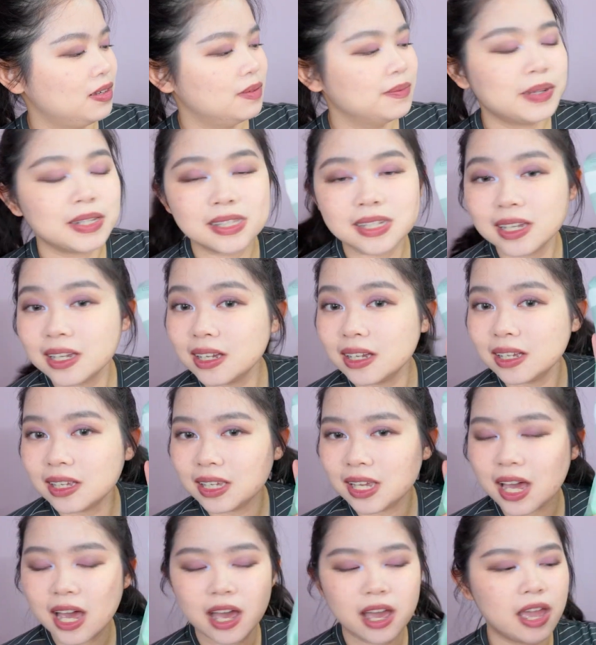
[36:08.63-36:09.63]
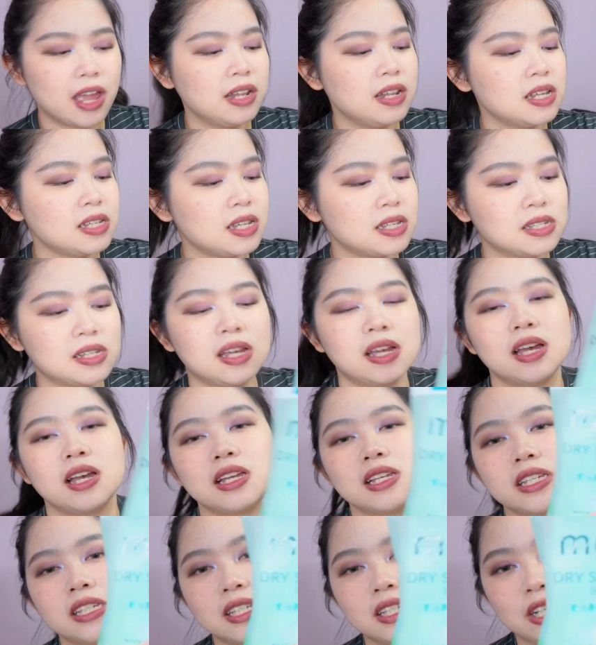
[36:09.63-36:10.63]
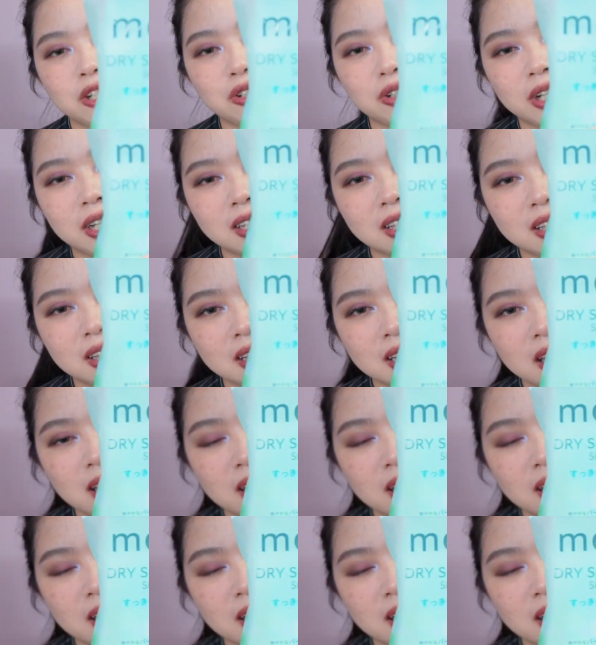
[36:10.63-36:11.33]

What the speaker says: But yeah, and this is a citrus